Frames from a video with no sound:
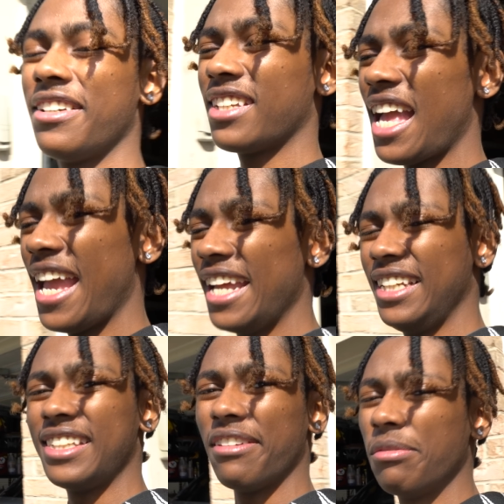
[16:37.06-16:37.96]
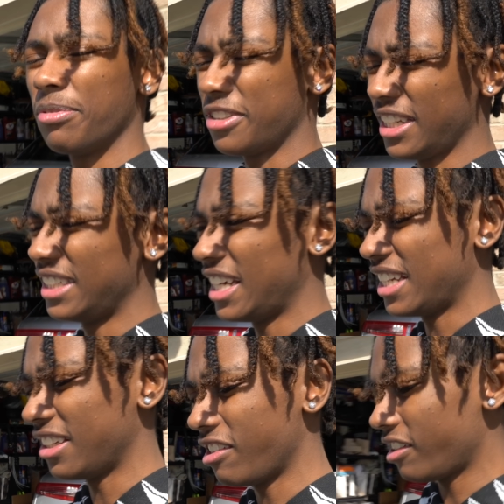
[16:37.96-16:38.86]
it's like 87%
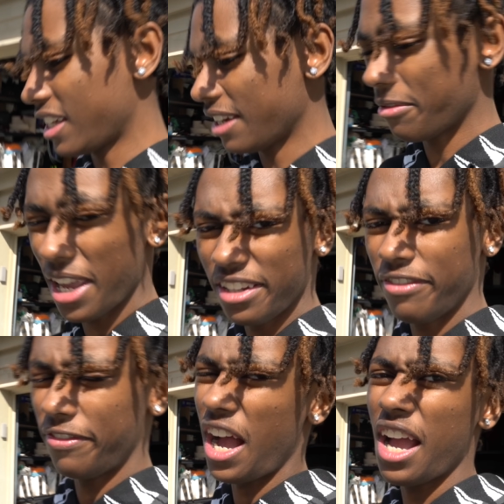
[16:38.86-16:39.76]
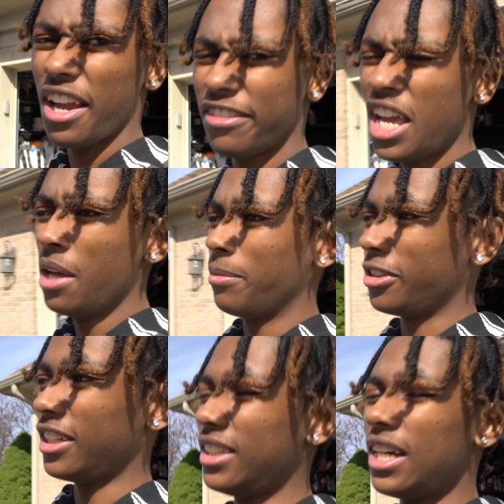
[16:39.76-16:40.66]
done and all that,
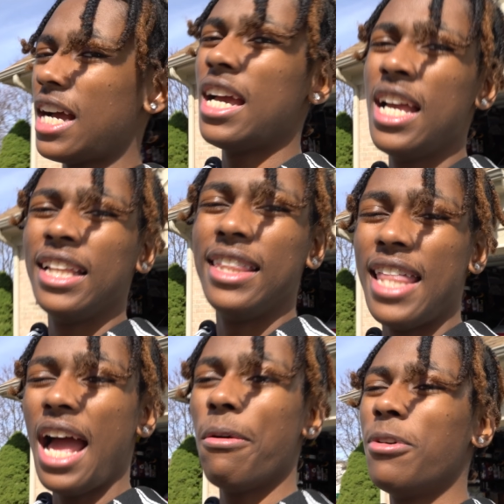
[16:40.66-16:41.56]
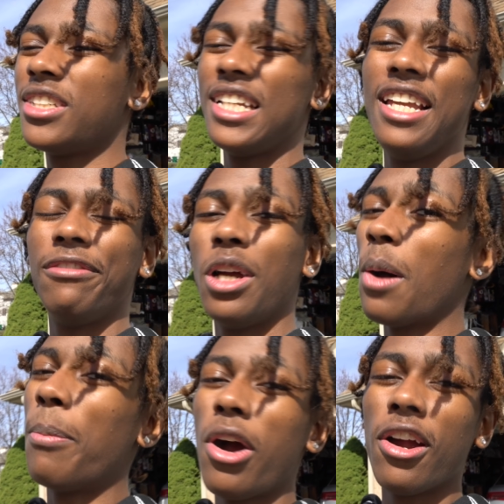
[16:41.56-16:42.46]
85% done. That wasn't even
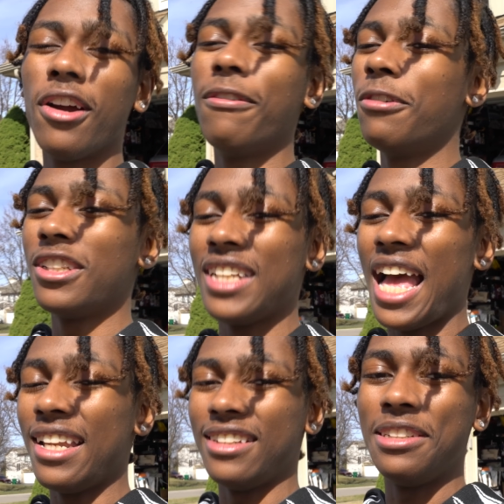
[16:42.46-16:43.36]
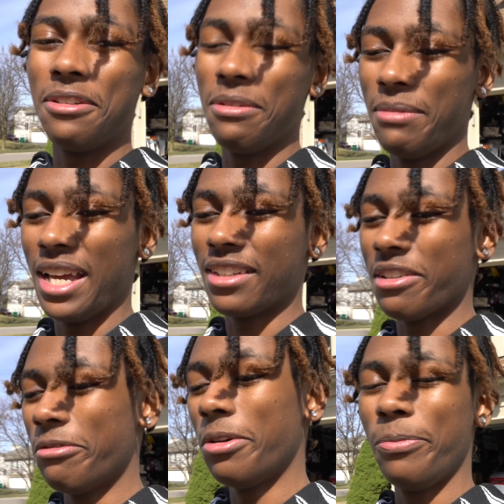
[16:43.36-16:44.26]
a part of what's added to it, man.
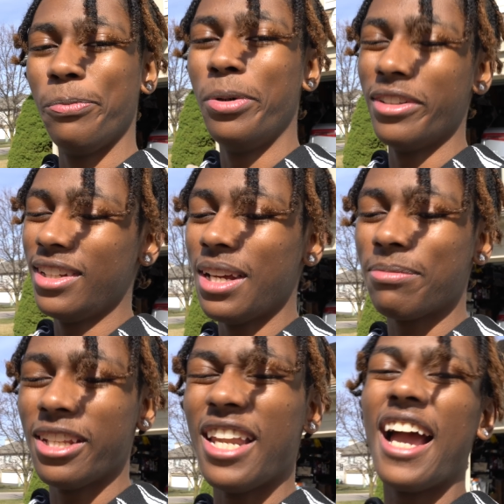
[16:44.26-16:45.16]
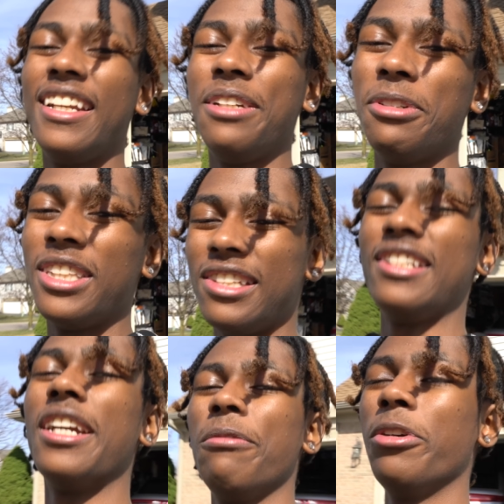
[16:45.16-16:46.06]
So we'll pull it up to 90 with the
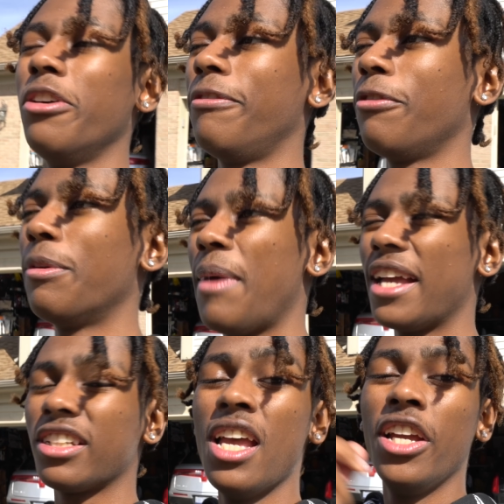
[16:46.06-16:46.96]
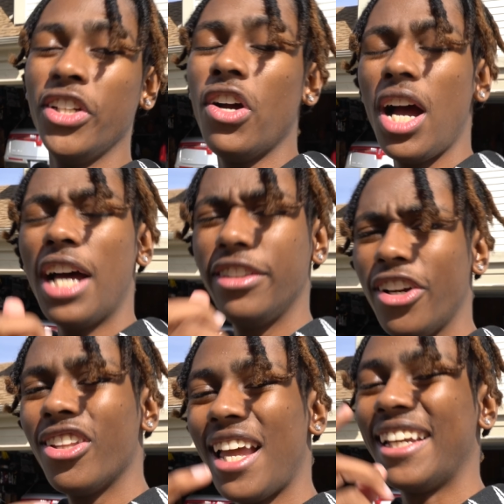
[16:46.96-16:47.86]
steering wheel and floor mats. Y'all, how do
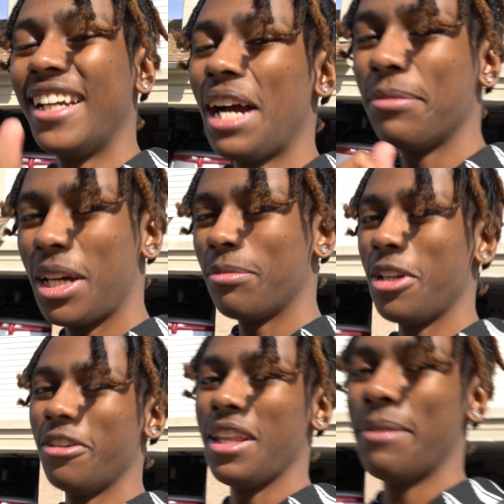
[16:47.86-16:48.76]
y'all like it? Comment down below and